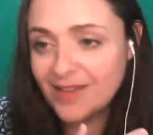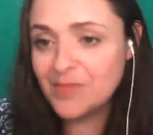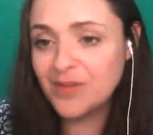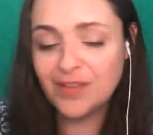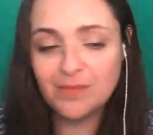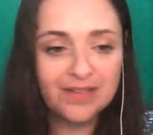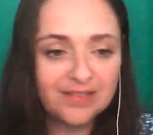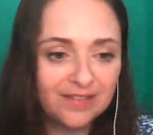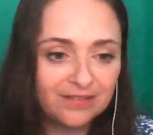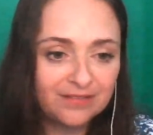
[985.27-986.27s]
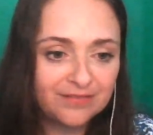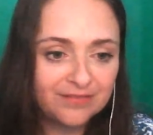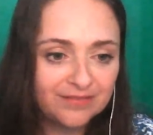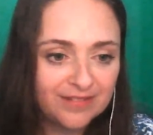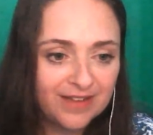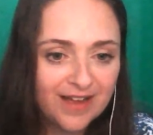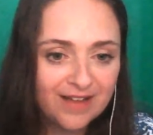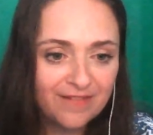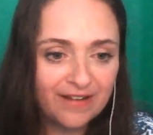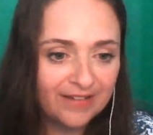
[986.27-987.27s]
unmute them myself,
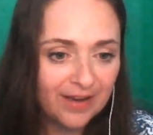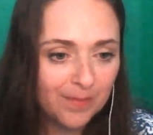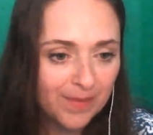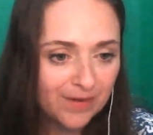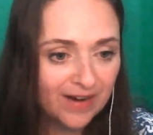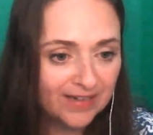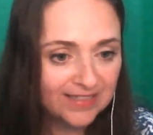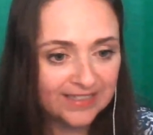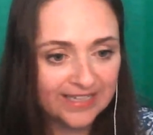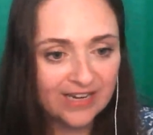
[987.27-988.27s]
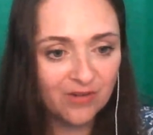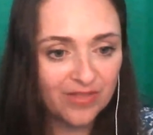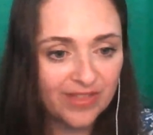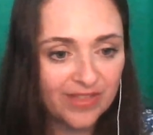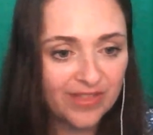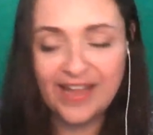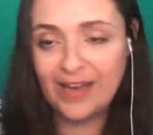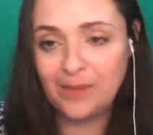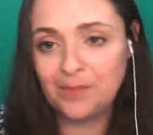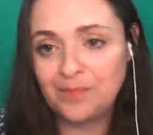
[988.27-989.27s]
I found out, by right-clicking on their
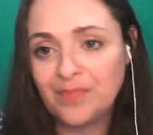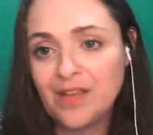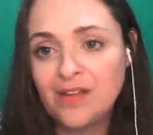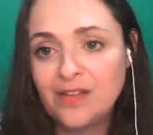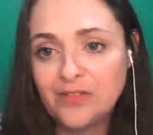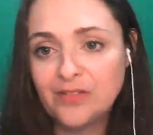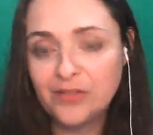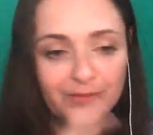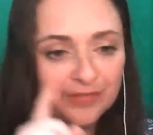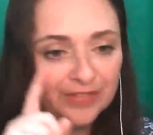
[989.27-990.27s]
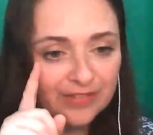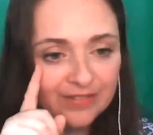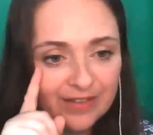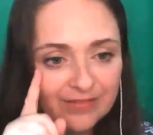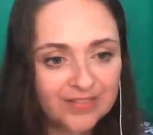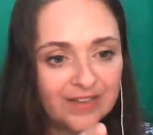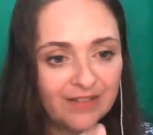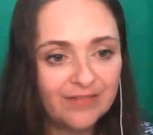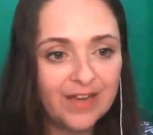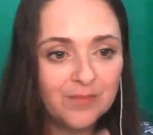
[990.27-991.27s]
name. So Phil, I've
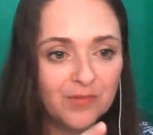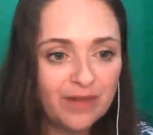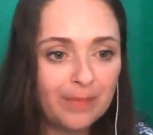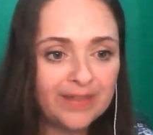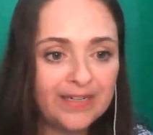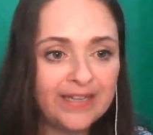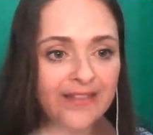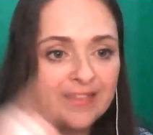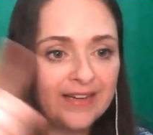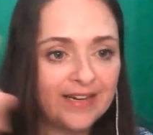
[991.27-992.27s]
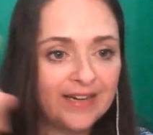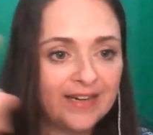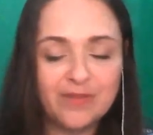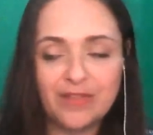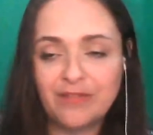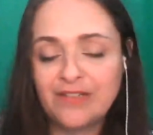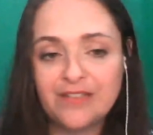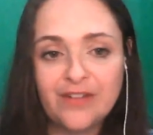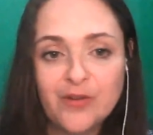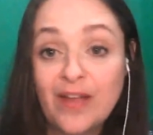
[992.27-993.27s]
discovered that more rapidly than I did with
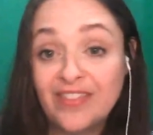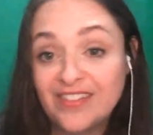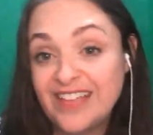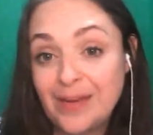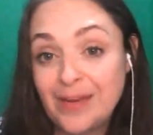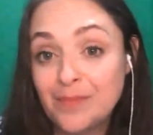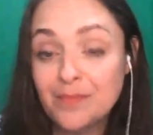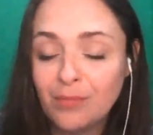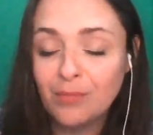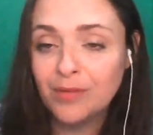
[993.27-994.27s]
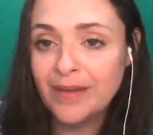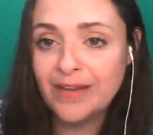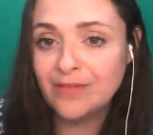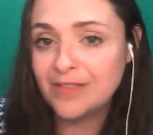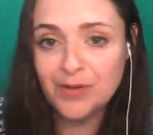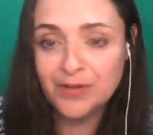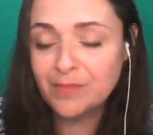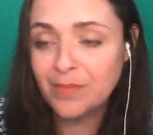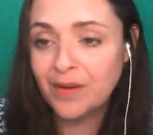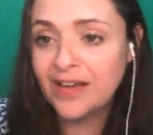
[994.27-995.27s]
Christopher, who had the same problem. He was
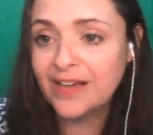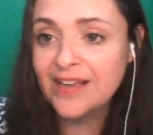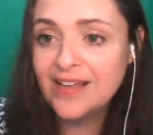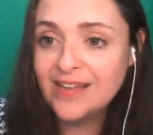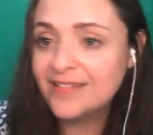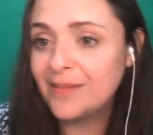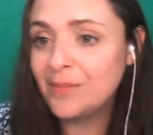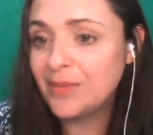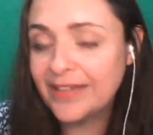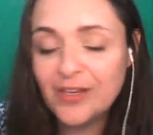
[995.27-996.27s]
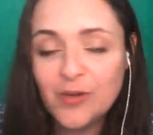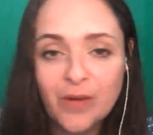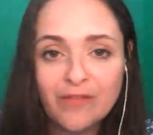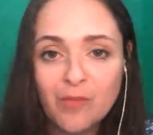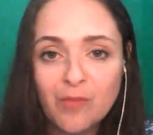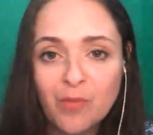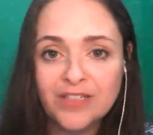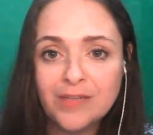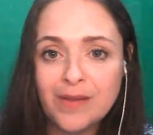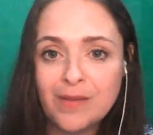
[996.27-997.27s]
muted by somebody who I've
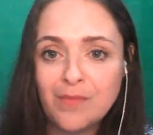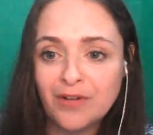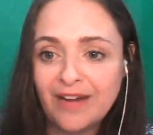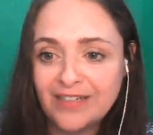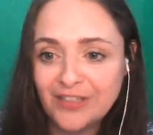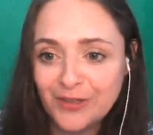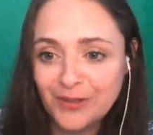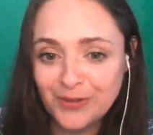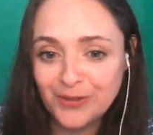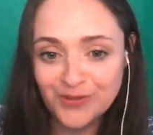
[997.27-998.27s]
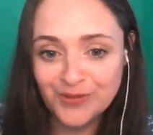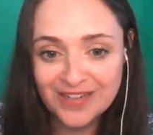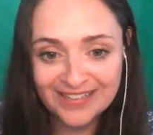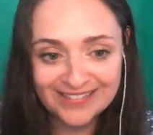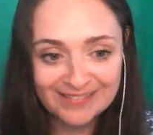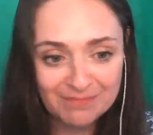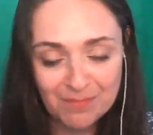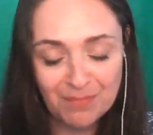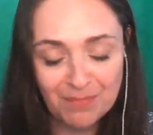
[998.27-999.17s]
appointed to be a moderator who is